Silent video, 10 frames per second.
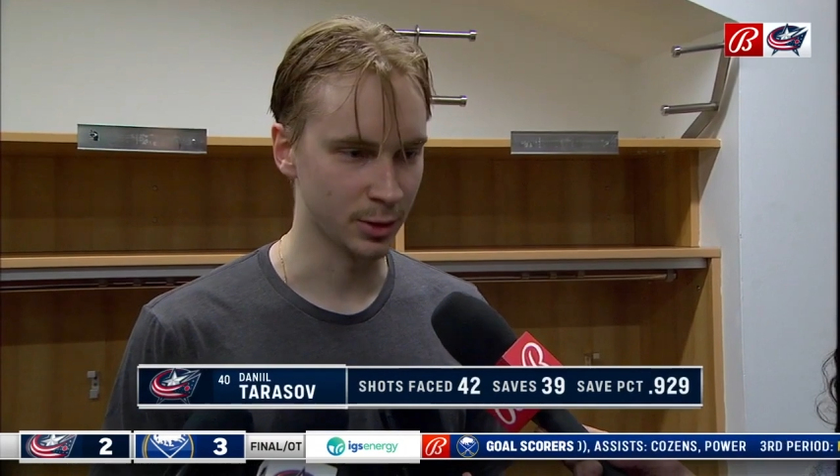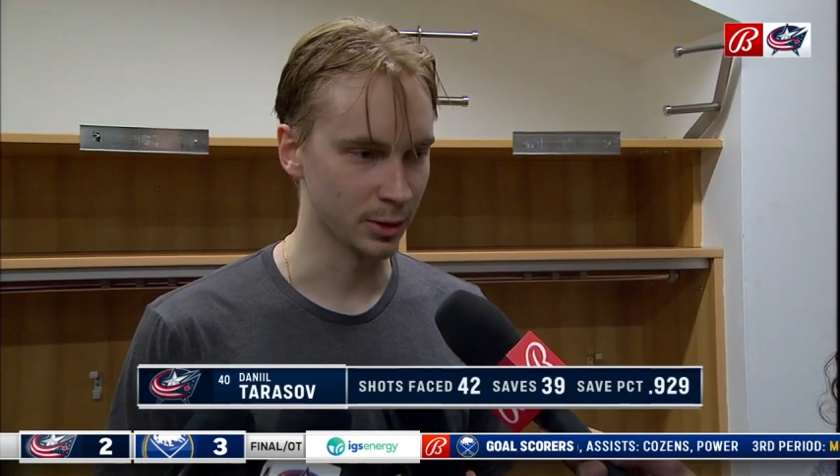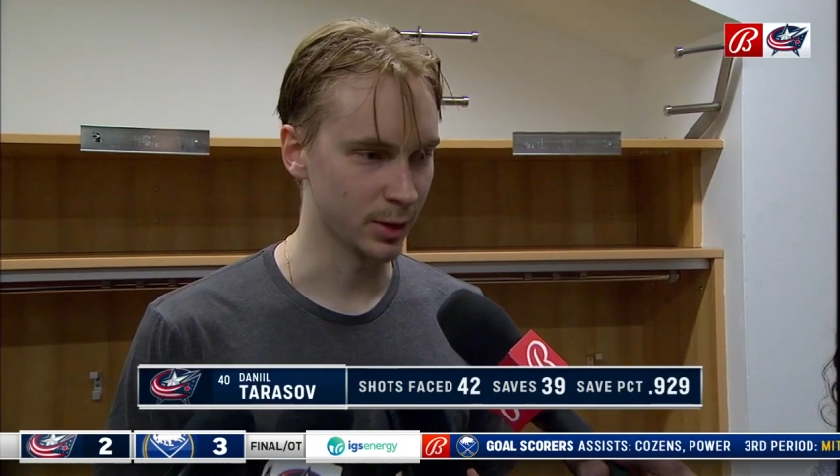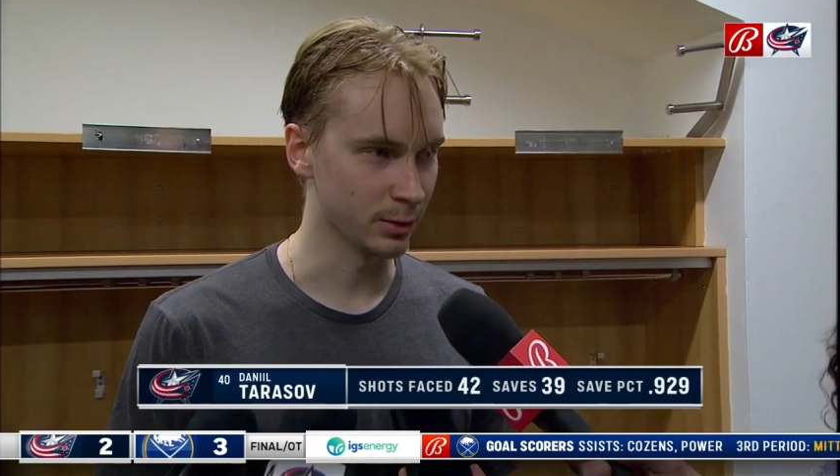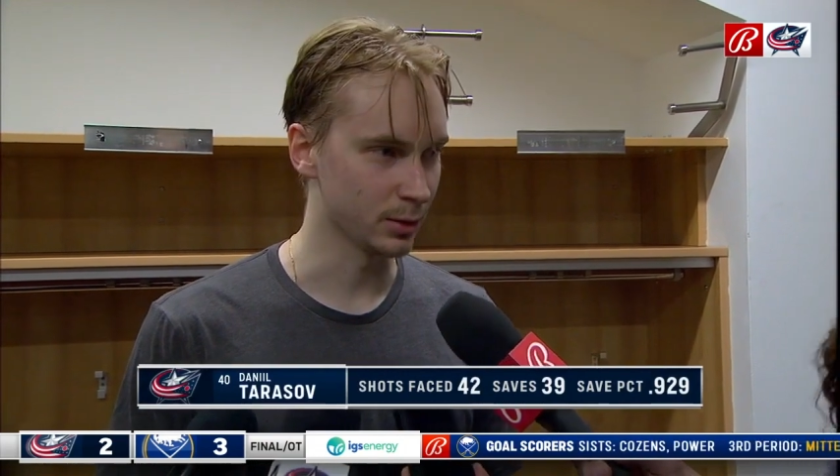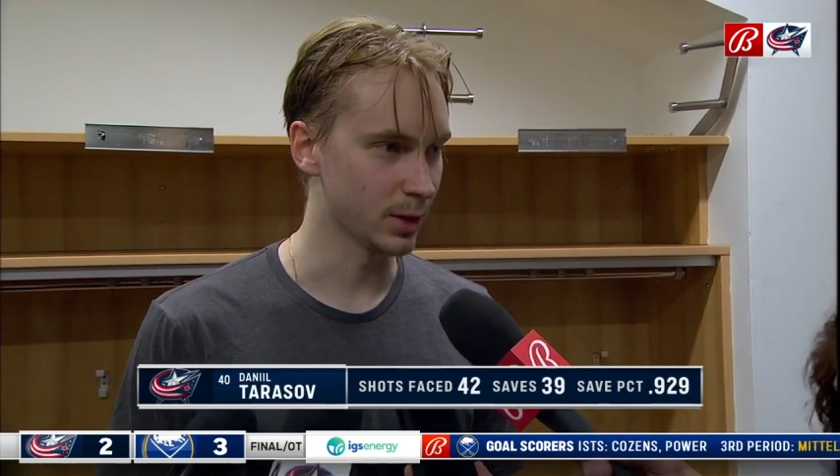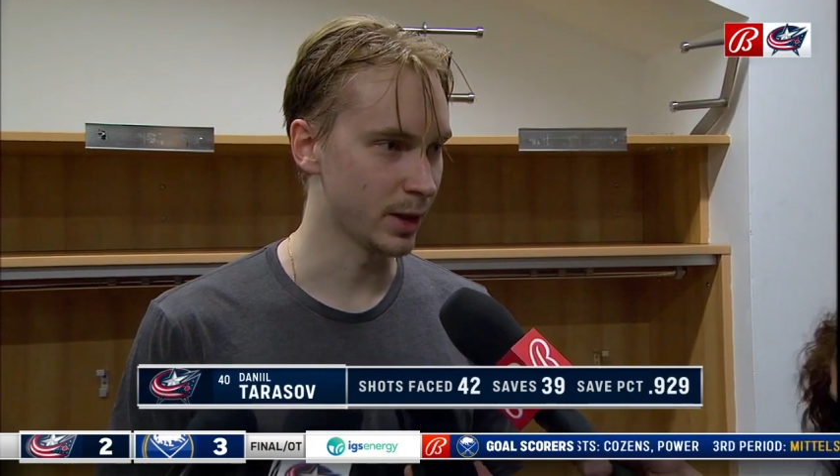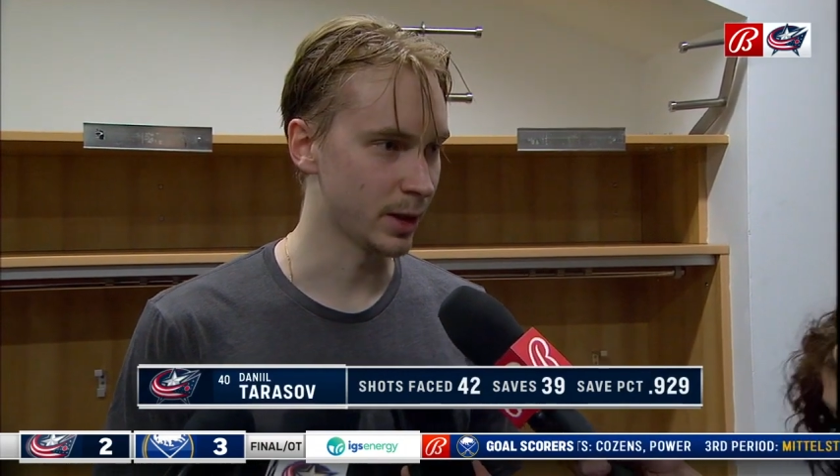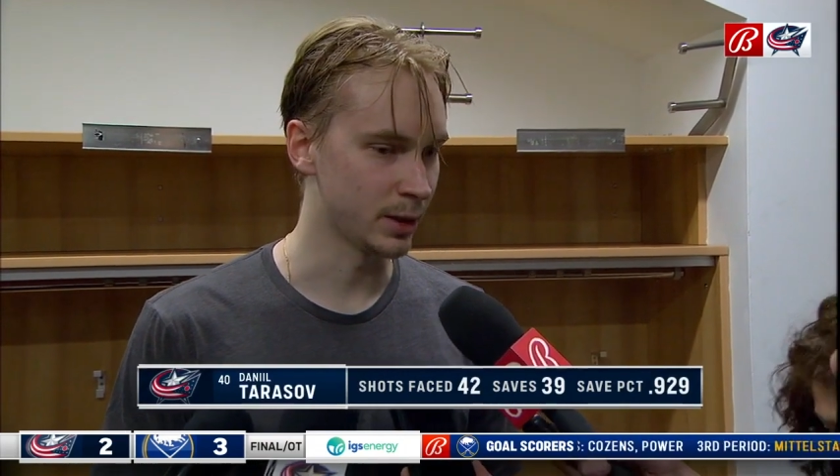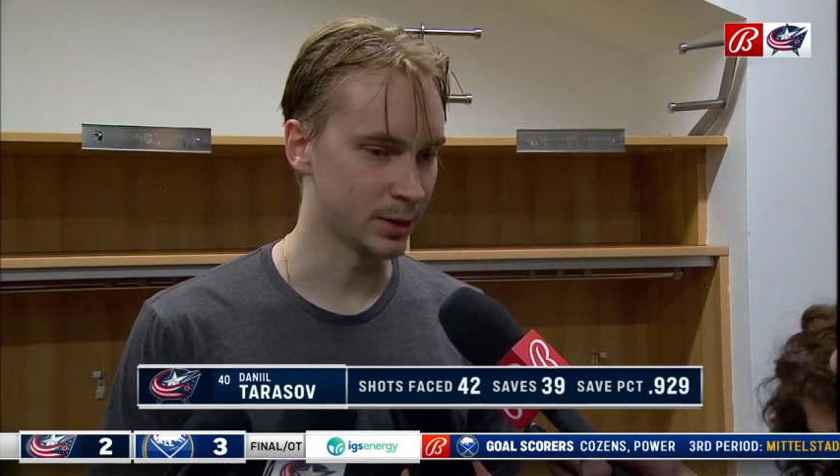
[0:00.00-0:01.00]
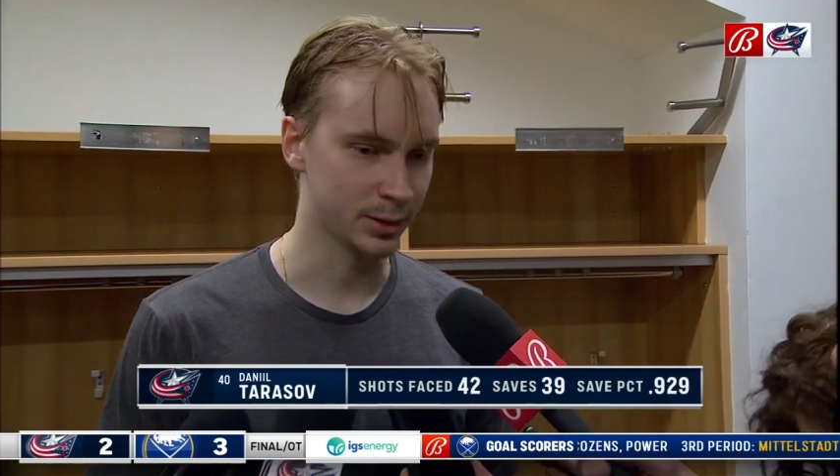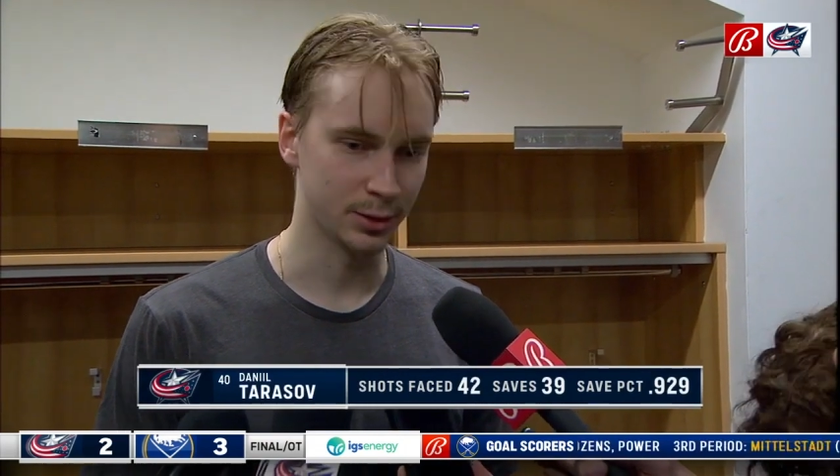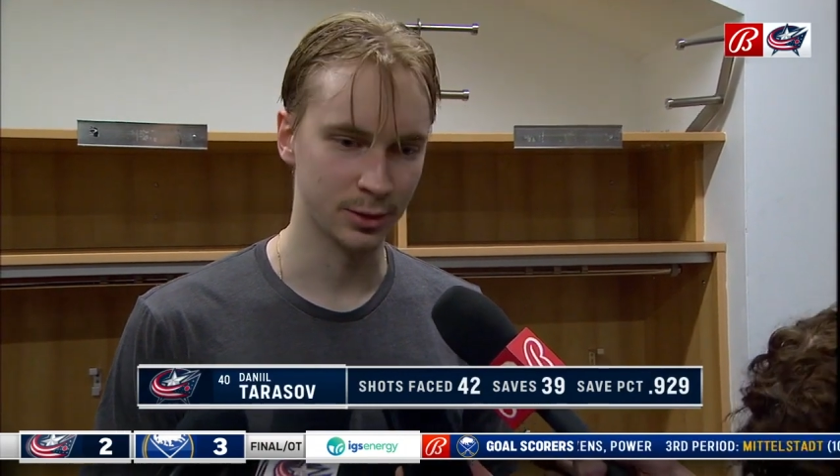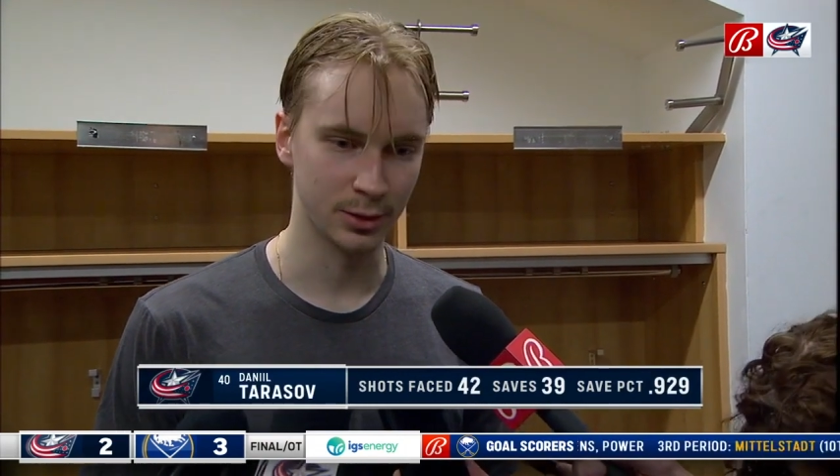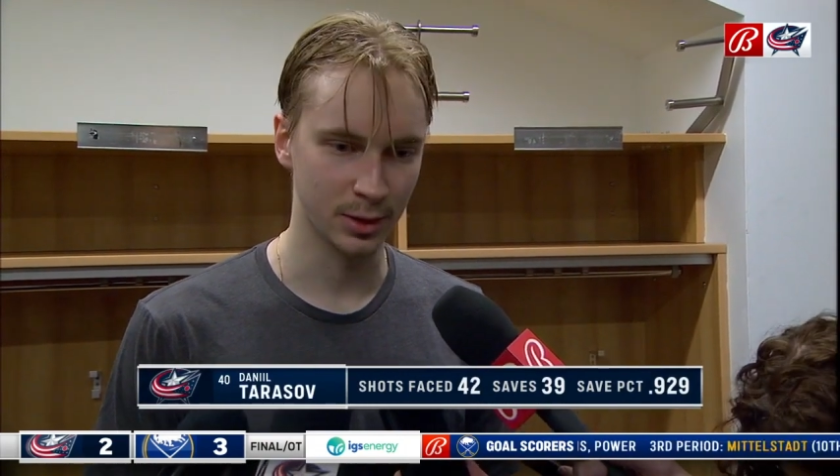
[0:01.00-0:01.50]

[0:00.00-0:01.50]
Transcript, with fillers: your level higher and you